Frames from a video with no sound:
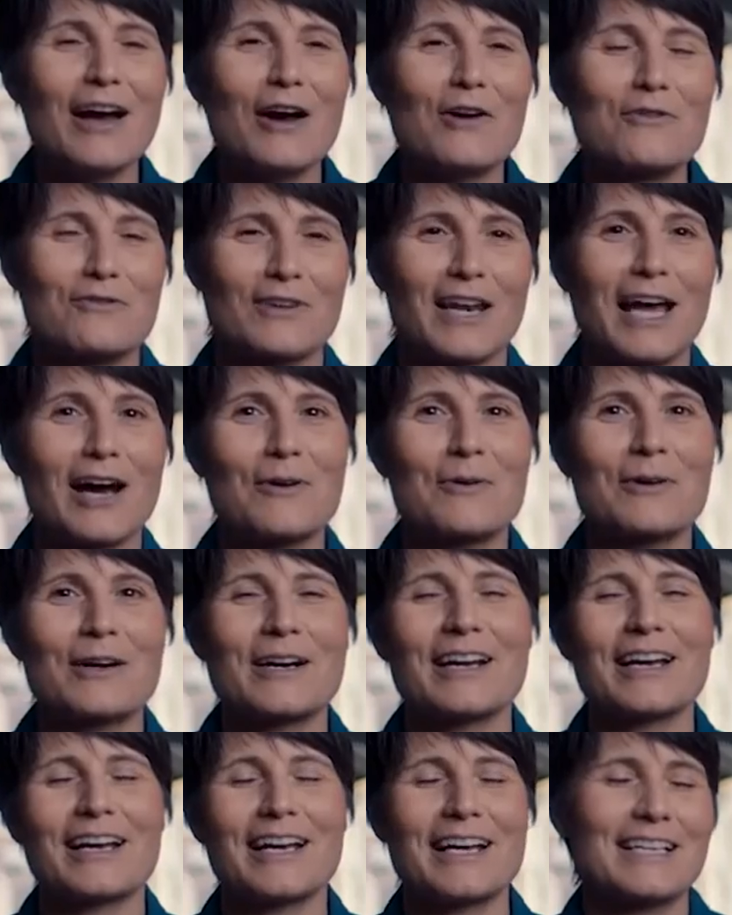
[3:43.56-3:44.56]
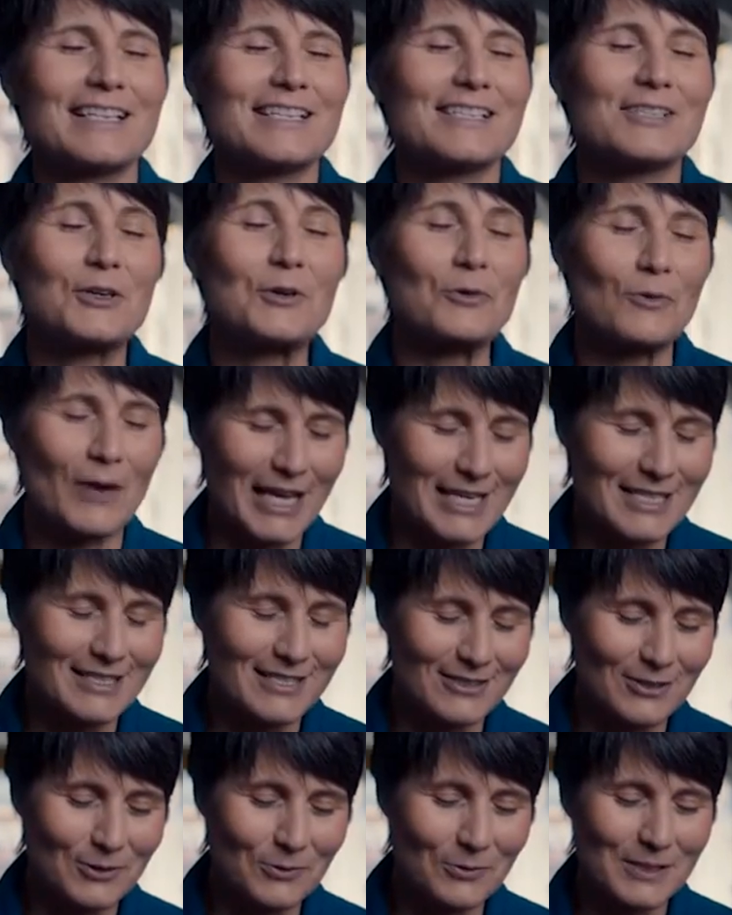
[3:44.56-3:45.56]
a flower, and
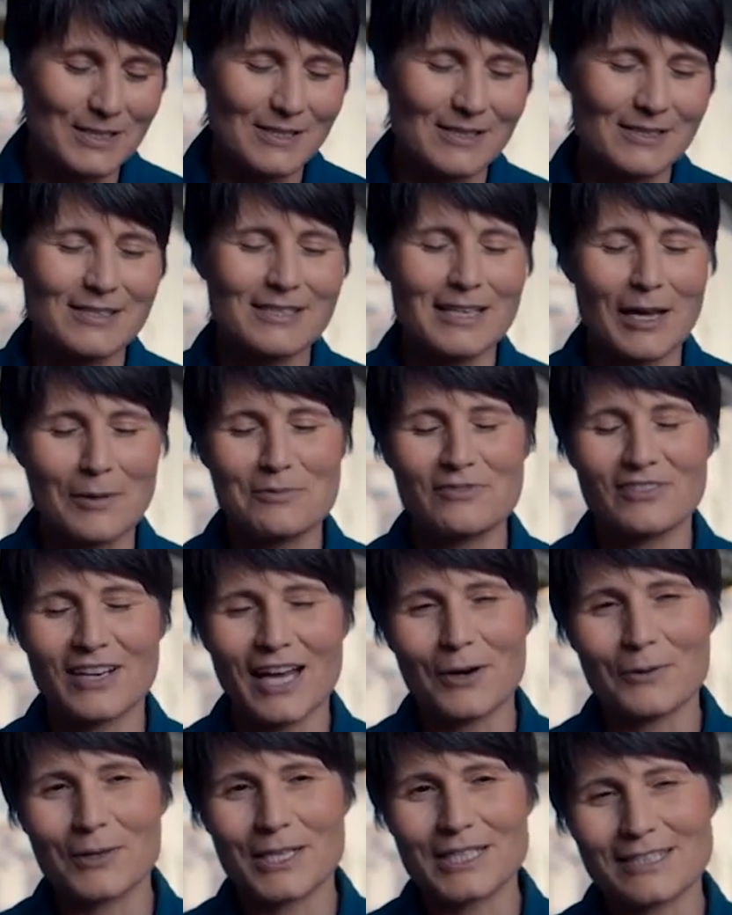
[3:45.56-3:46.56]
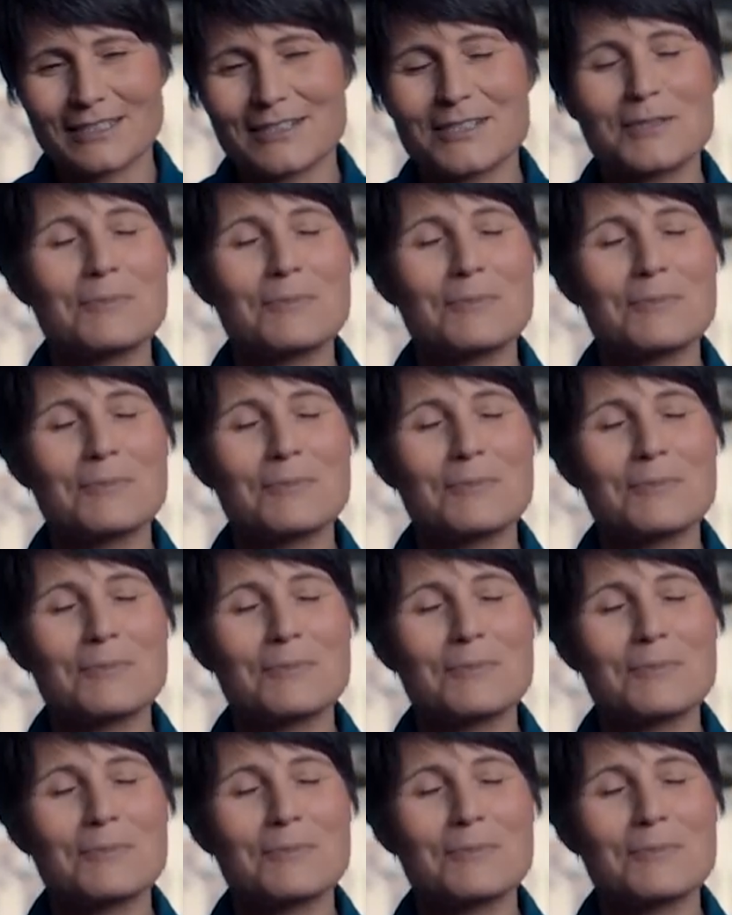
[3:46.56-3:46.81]
granted, it was a steppe flower. It didn't